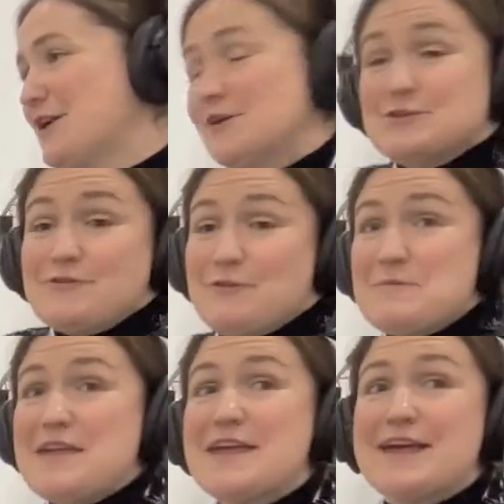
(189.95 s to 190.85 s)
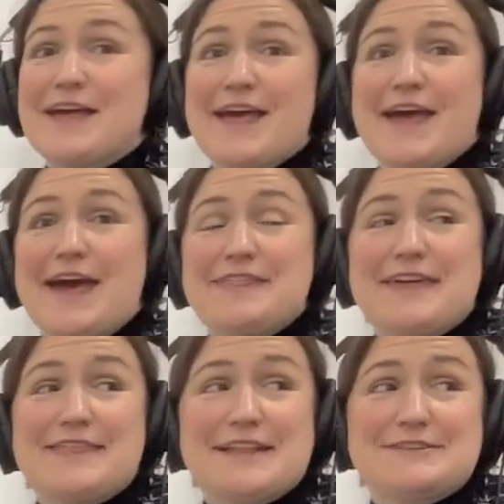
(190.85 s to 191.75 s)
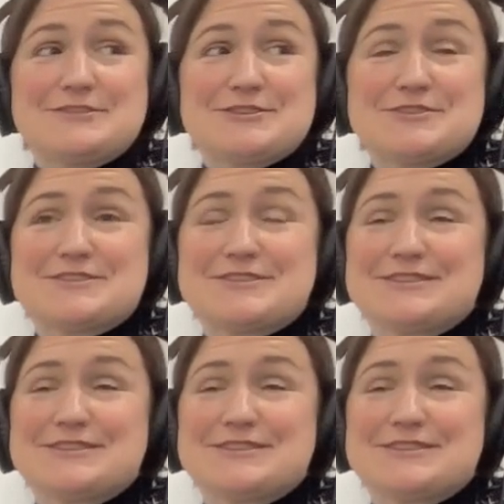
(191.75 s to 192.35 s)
So for me, I think that's just